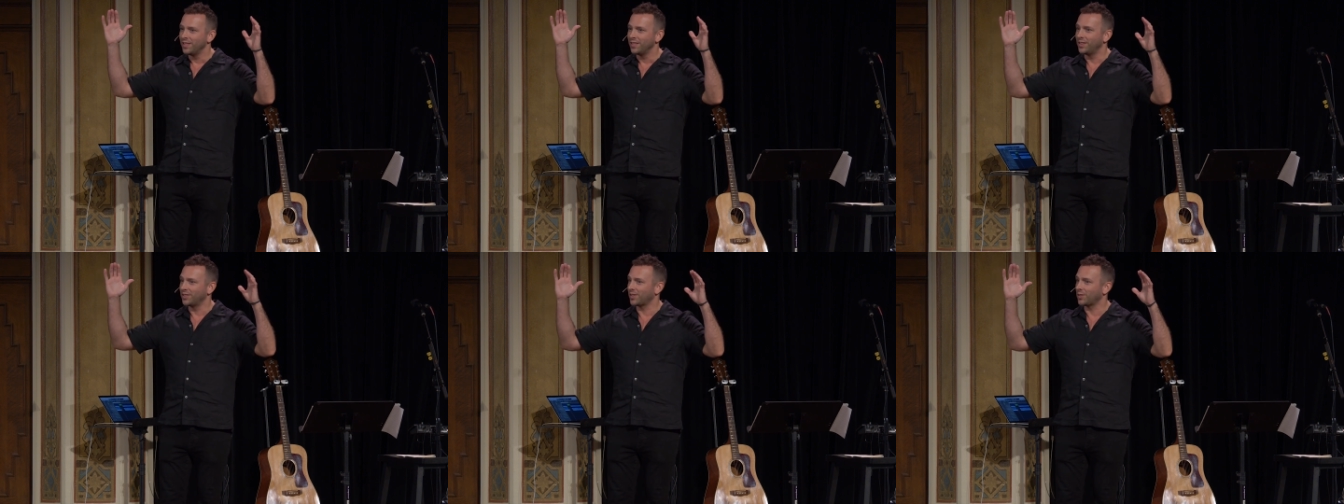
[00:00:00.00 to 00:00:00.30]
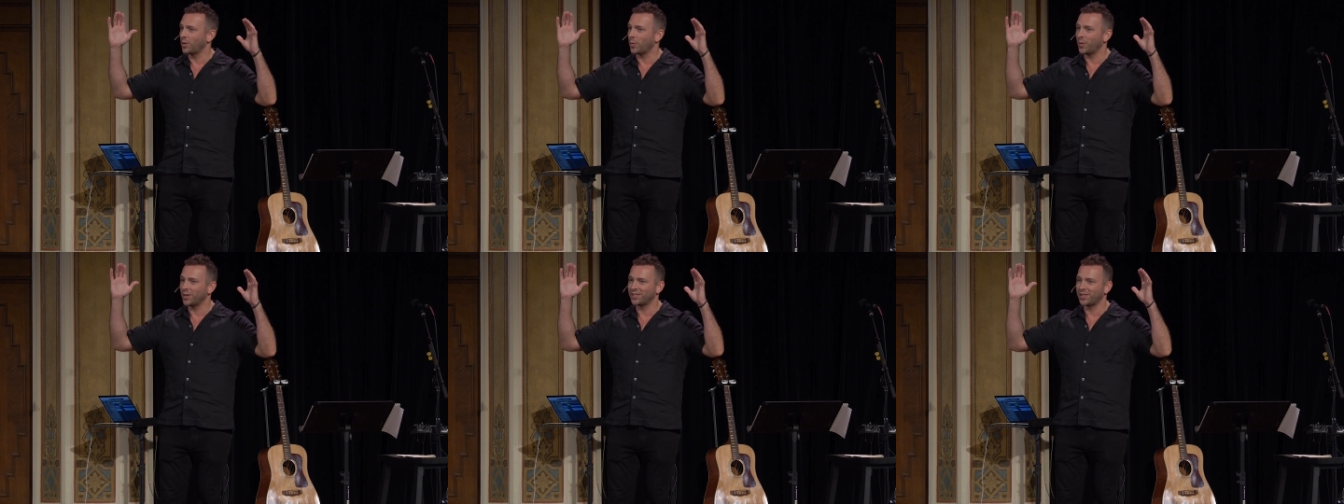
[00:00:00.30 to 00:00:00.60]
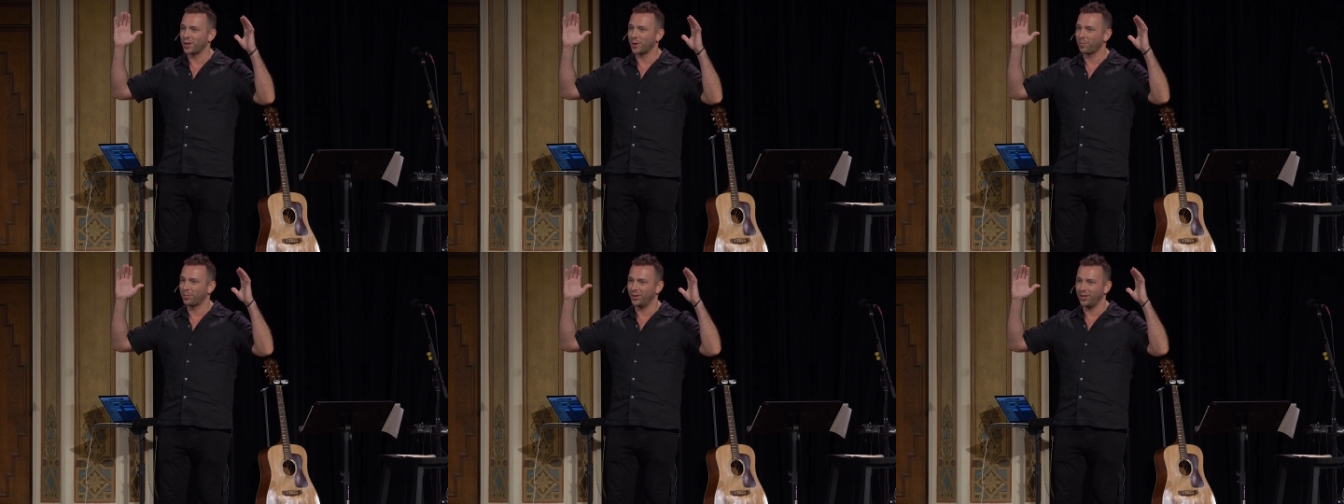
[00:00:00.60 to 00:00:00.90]
These are the
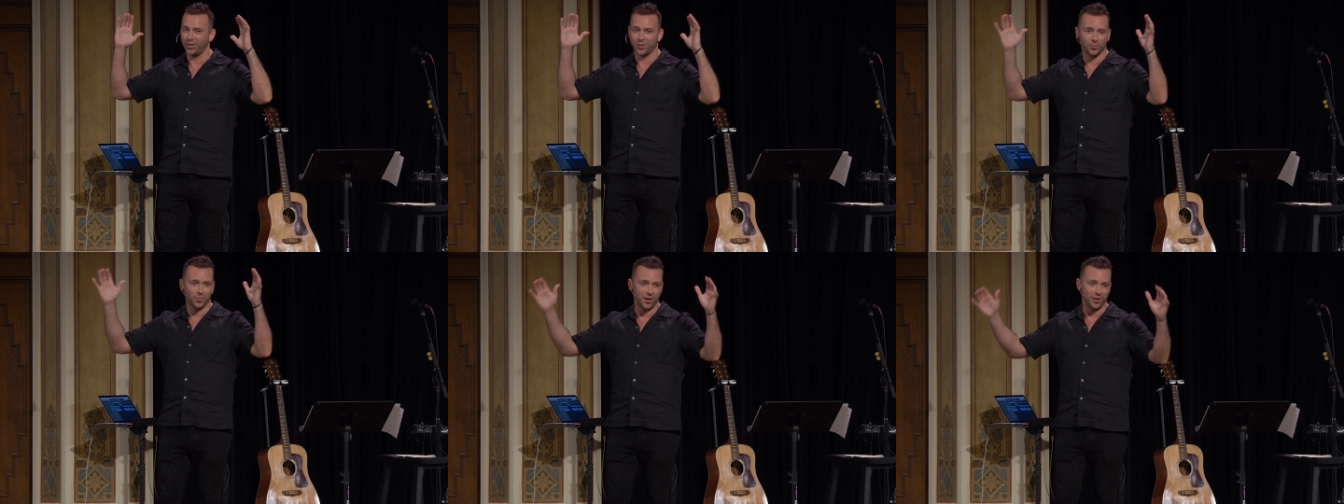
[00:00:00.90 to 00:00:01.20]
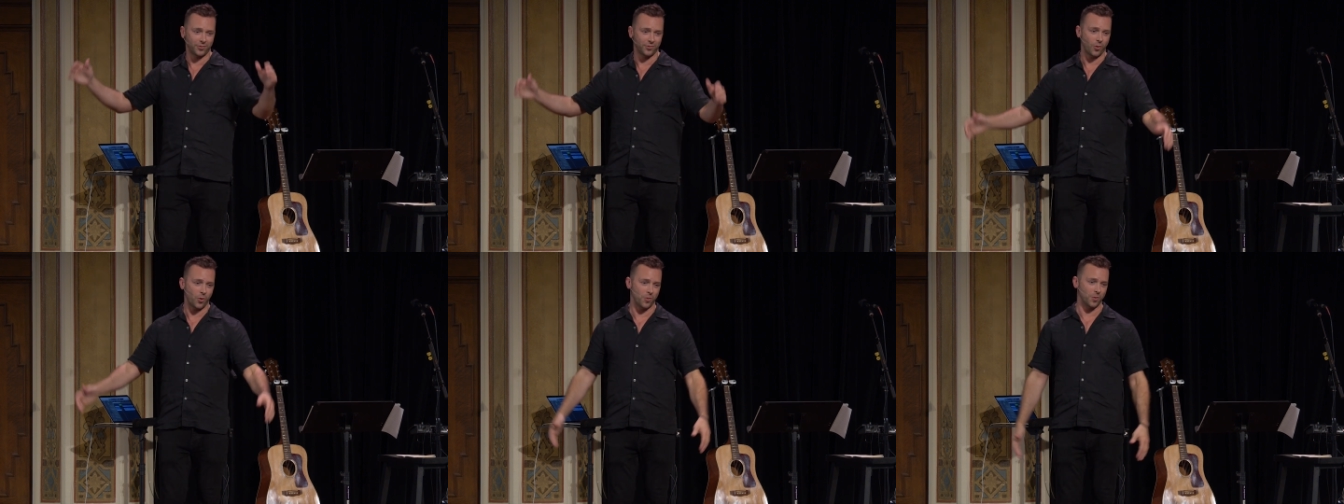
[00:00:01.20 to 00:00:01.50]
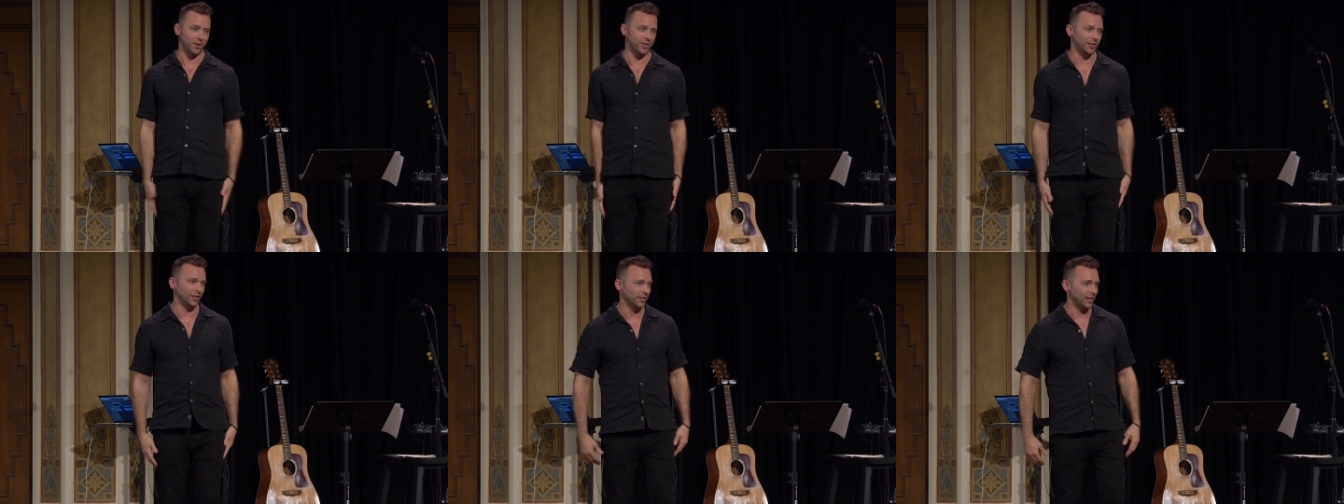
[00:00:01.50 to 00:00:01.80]
ones that are pretty
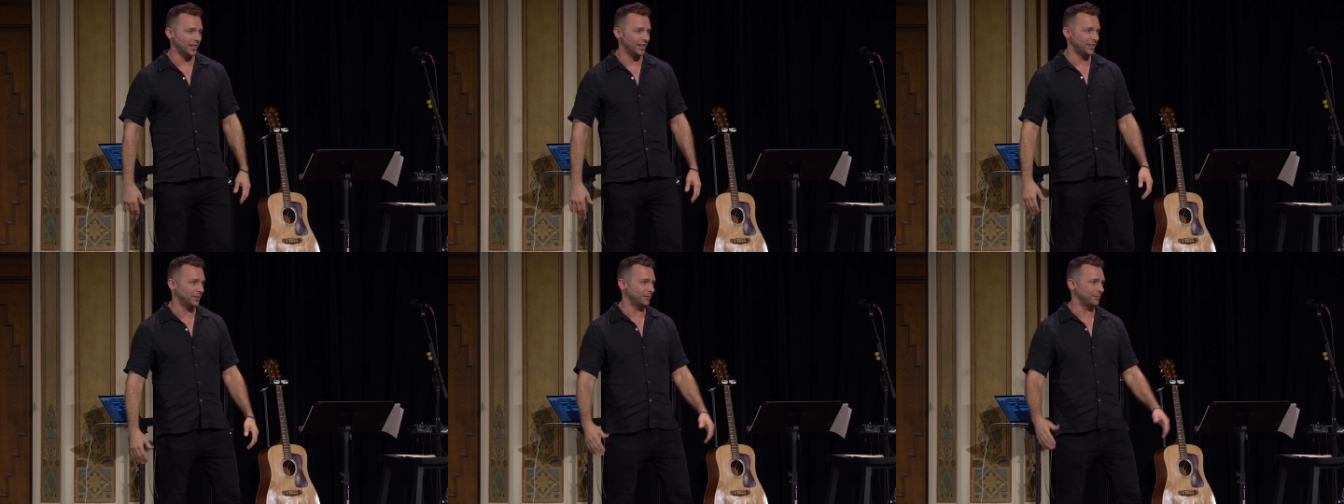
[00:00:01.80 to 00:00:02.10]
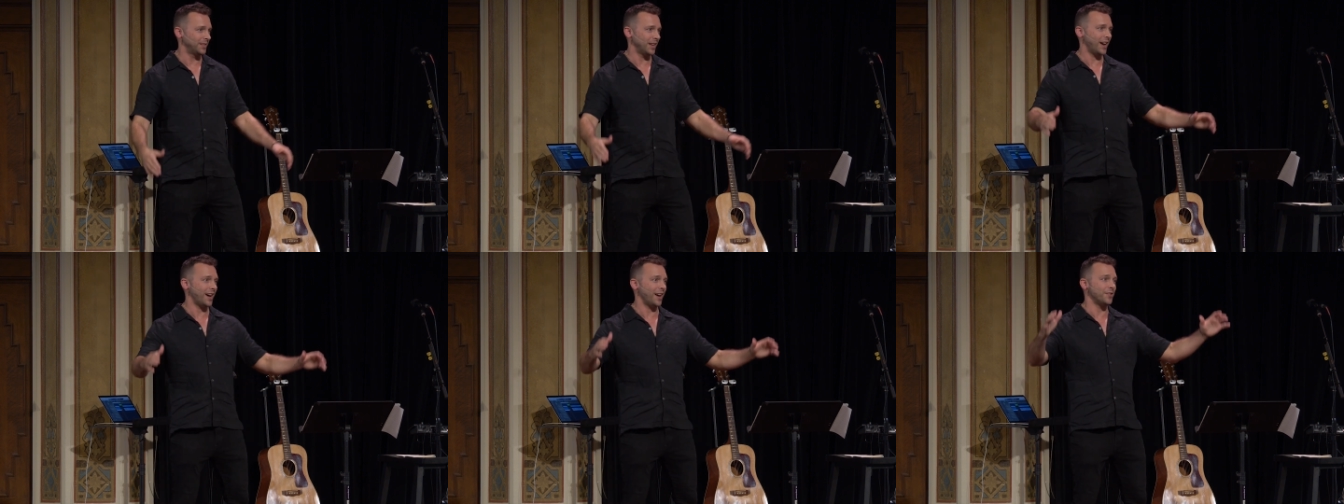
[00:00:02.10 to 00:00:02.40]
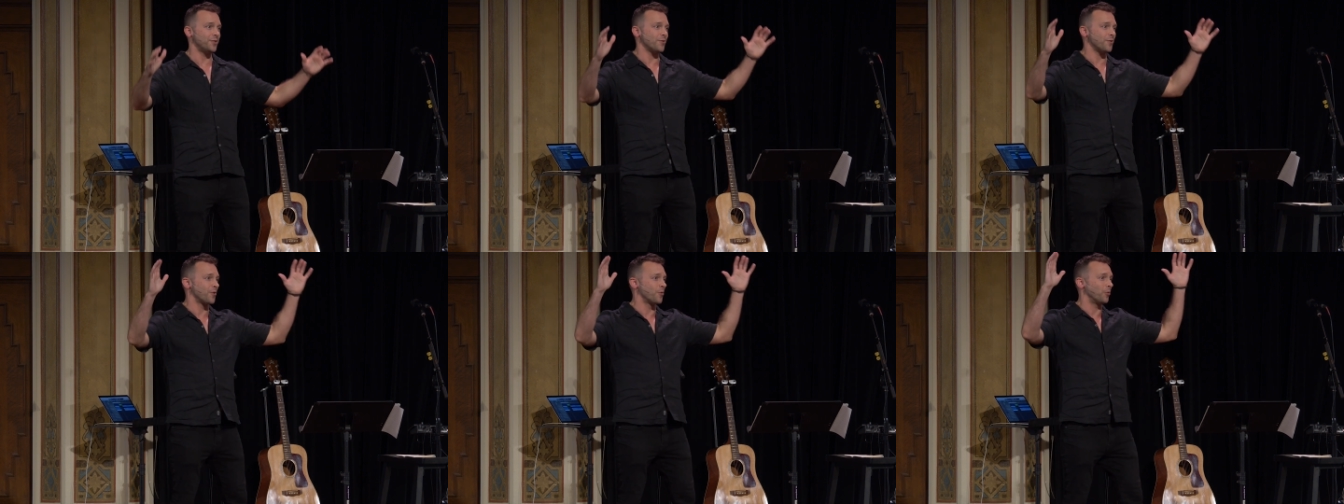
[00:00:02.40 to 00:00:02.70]
straightforward. They're like,
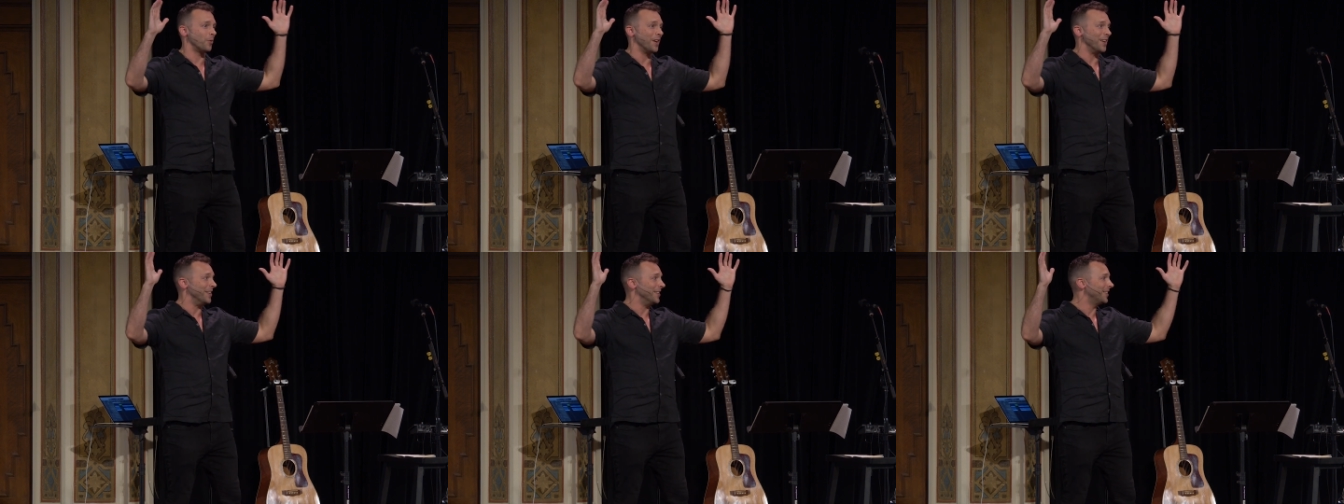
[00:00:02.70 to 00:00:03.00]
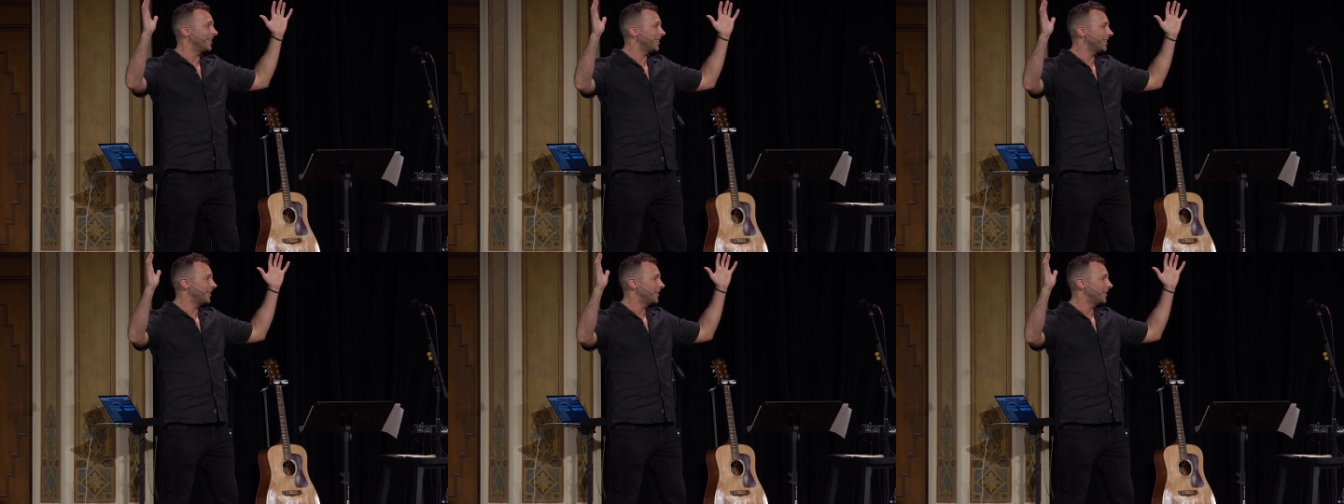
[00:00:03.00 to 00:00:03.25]
God, you're great.